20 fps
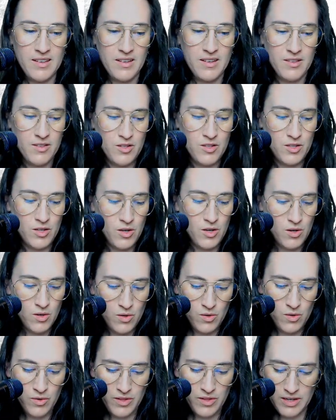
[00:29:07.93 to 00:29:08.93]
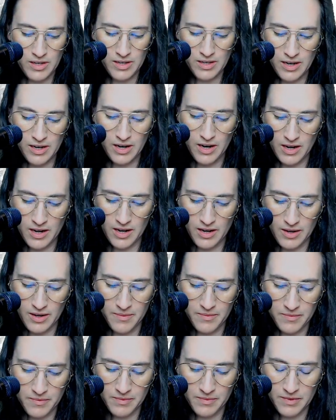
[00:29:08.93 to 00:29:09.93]
So the
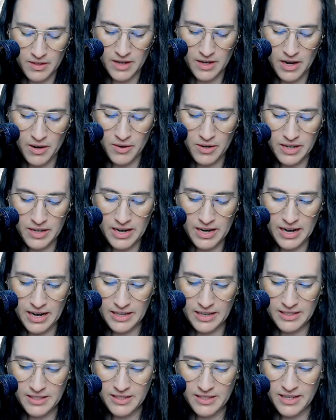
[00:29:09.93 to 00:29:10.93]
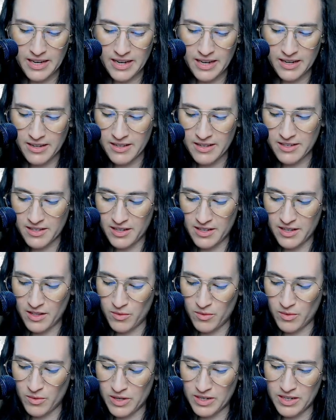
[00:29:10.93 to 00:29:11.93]
Ariadne is the
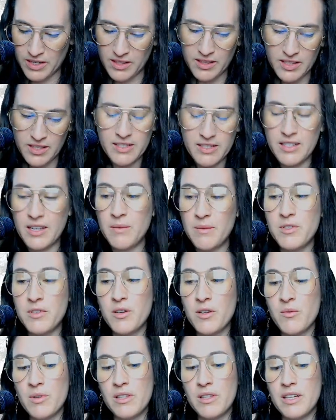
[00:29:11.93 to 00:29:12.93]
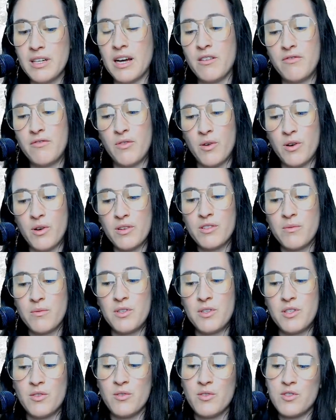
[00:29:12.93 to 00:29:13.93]
other one. And these names are really kind of foreign to me
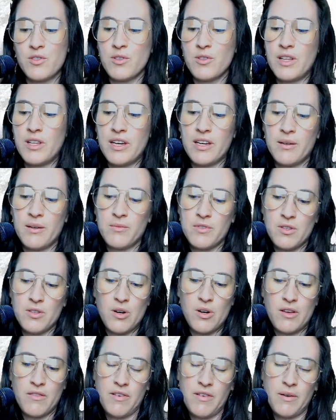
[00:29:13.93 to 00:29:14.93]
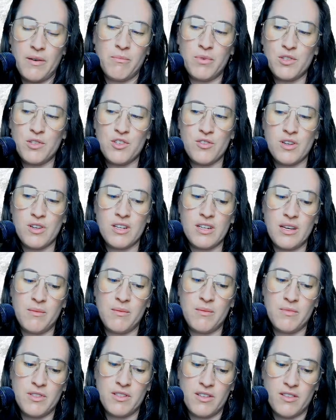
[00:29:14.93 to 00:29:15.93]
too. So like, I'm sorry if I'm butchering
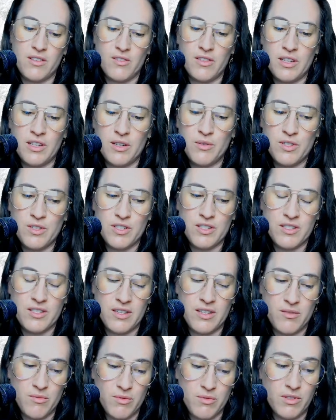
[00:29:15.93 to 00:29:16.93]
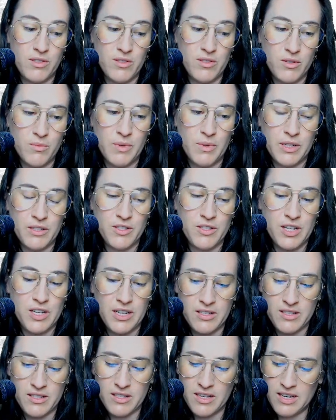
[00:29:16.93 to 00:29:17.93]
names in other languages. I really do
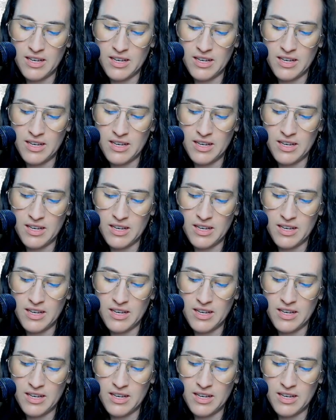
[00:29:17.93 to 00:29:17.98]
apologize.